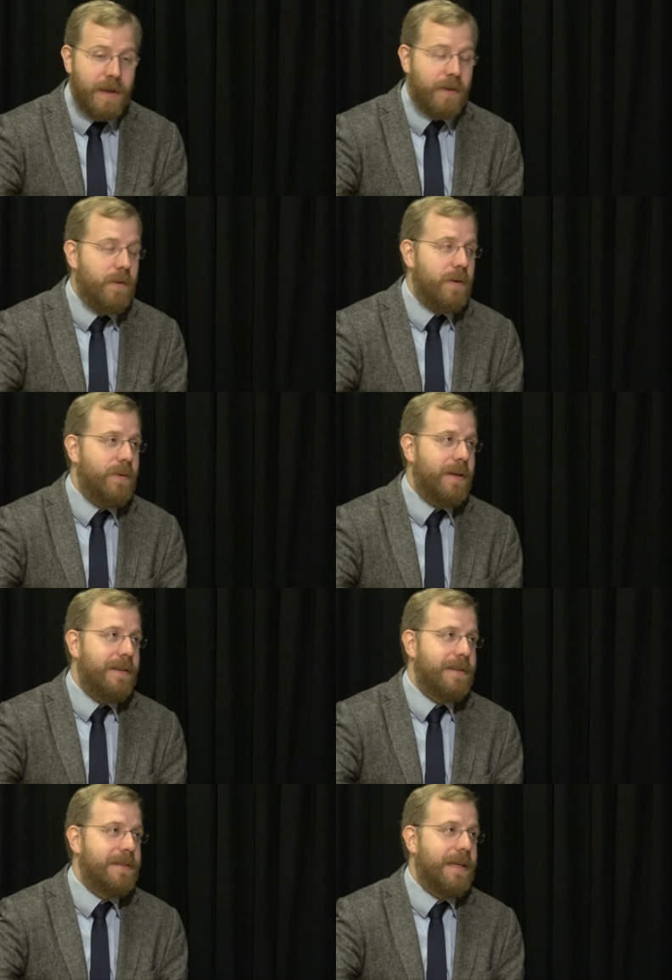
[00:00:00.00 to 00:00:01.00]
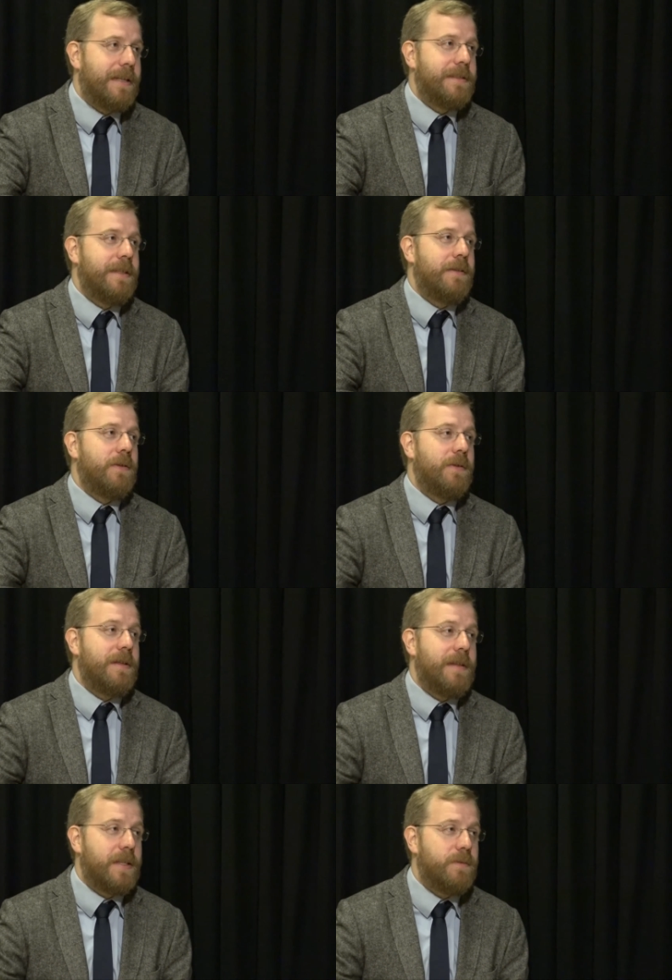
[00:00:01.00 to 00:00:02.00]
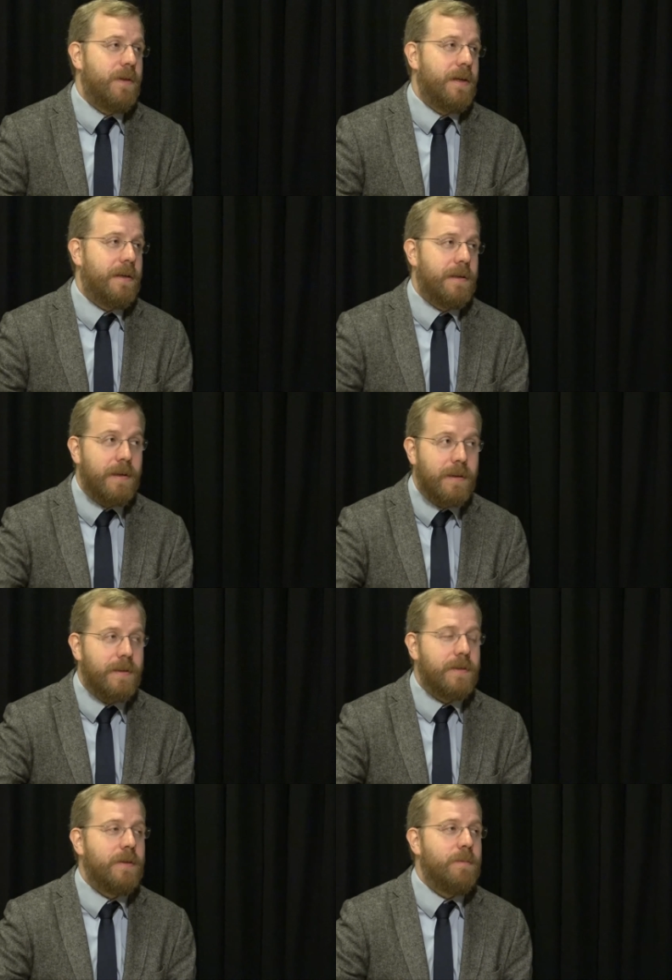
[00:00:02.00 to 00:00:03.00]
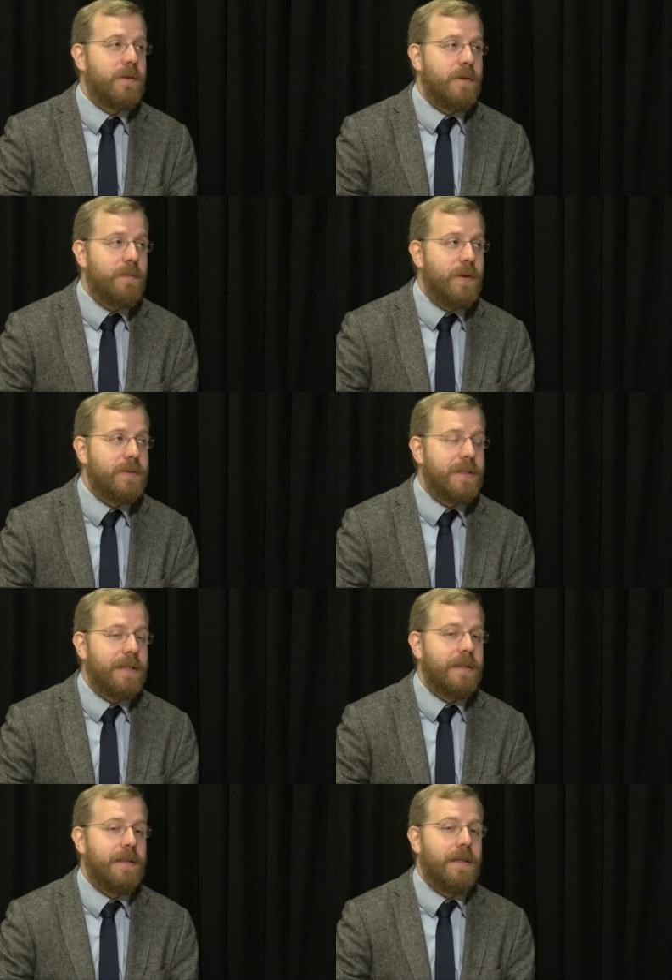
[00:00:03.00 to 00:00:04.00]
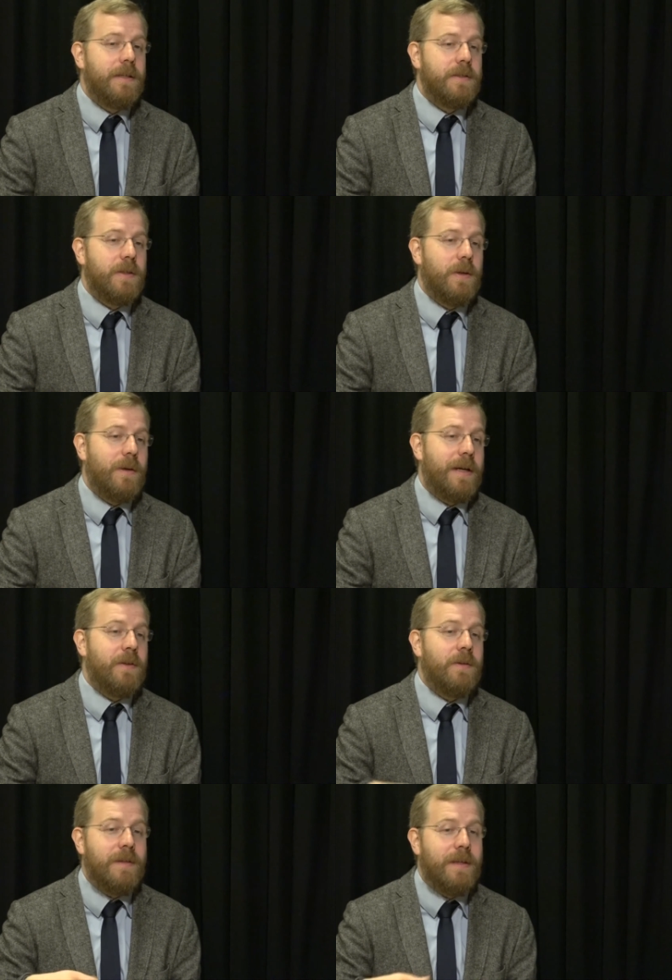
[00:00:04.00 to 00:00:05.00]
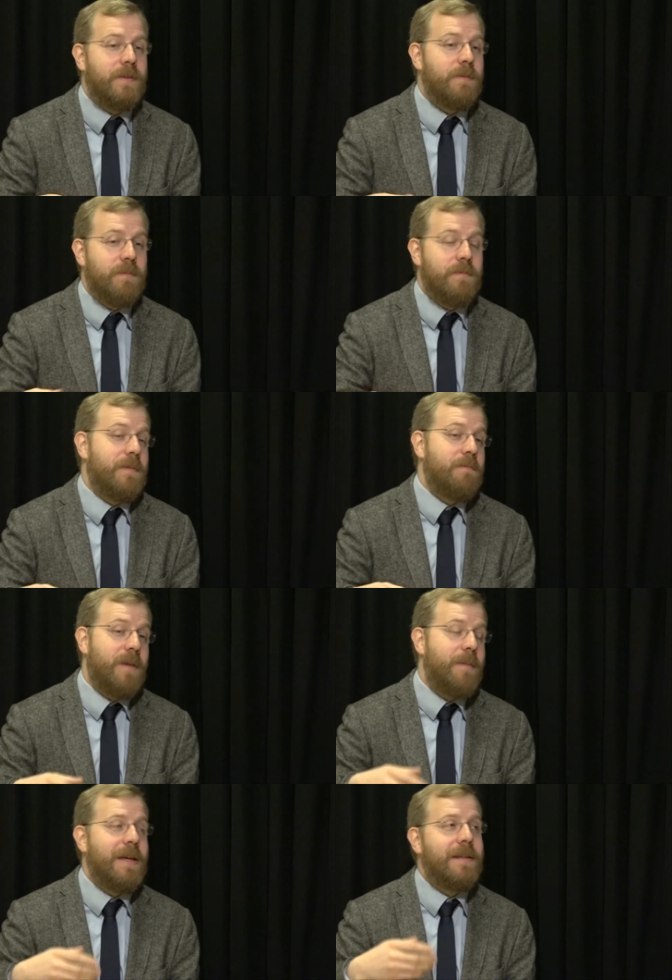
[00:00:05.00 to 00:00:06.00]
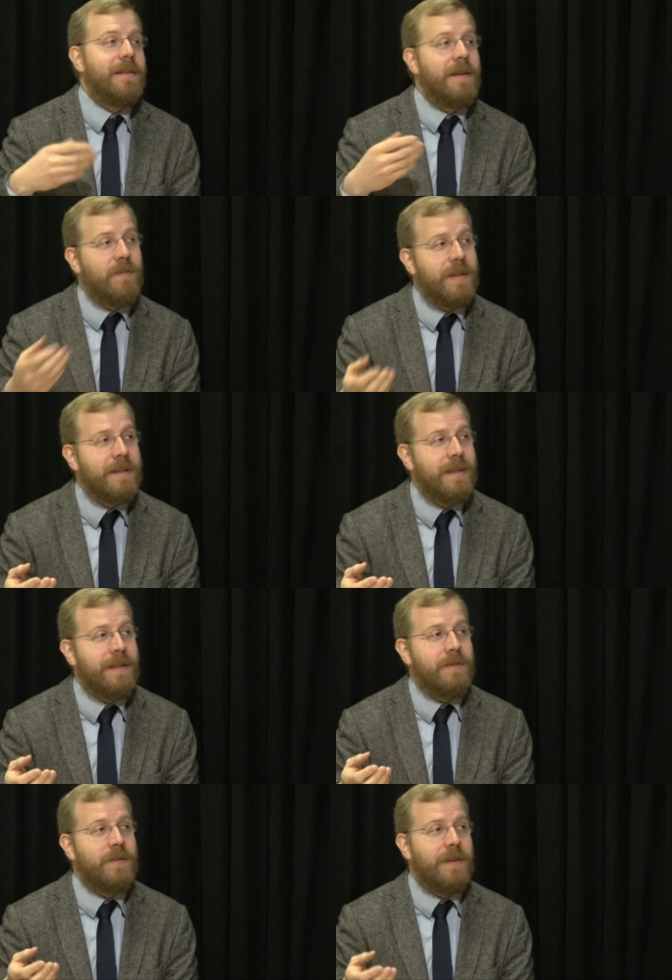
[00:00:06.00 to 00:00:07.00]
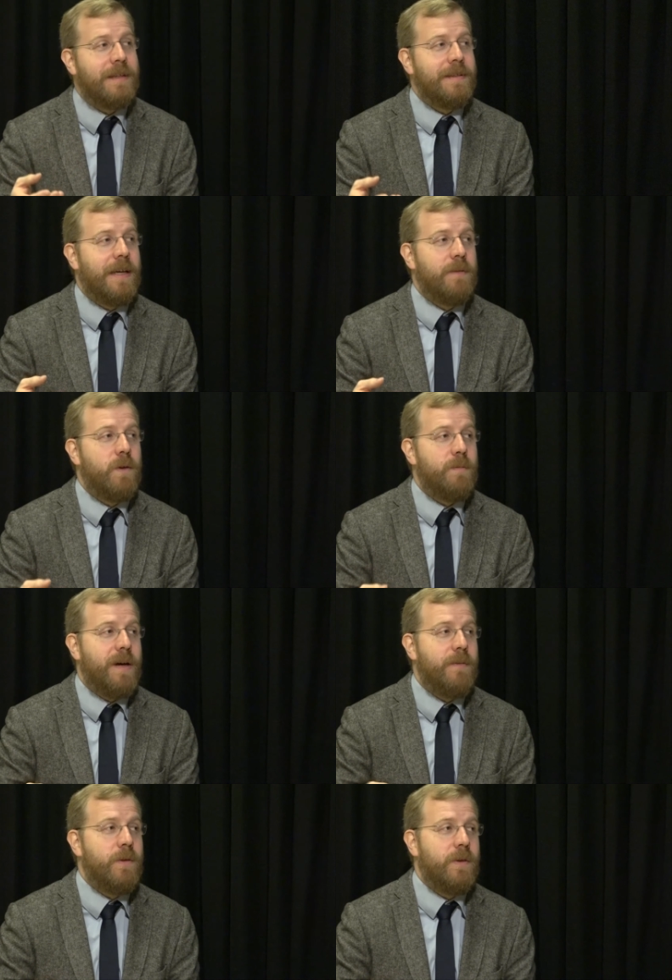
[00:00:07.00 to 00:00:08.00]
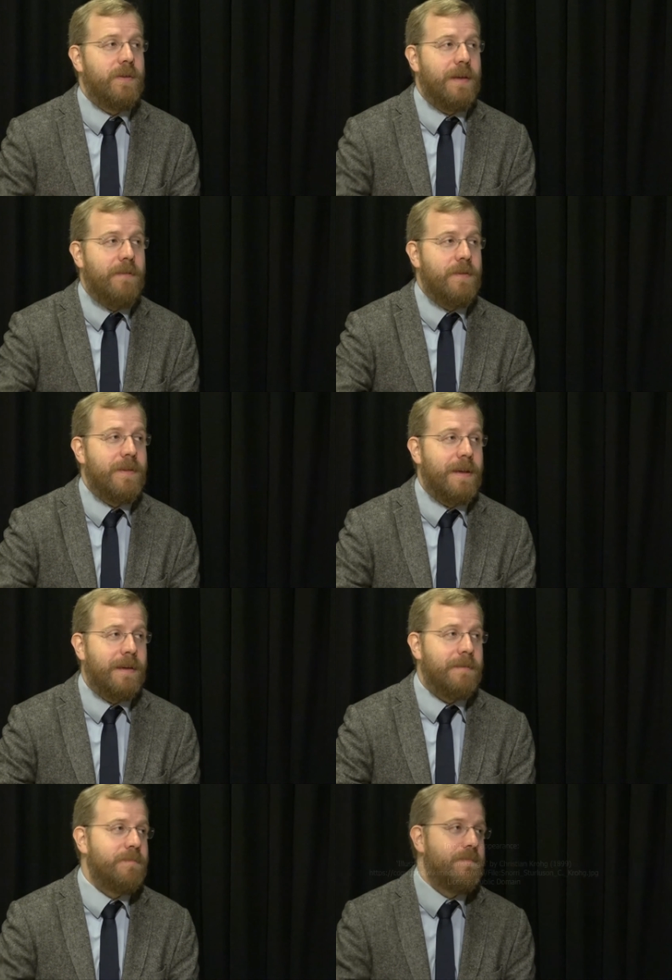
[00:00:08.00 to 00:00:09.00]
incorporate this text into the text we are uh, com composing. So I don't need, maybe he didn't feel the need to dictate word by word everything.